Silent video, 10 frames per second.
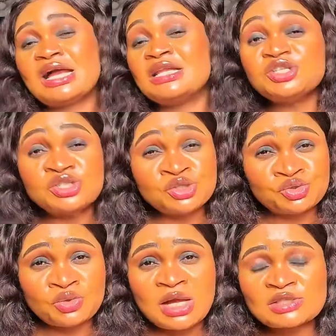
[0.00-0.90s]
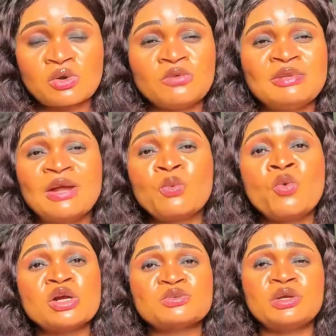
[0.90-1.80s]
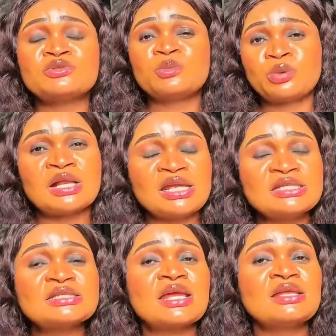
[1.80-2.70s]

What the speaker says: and it's a sugar scrub that works well to cleanse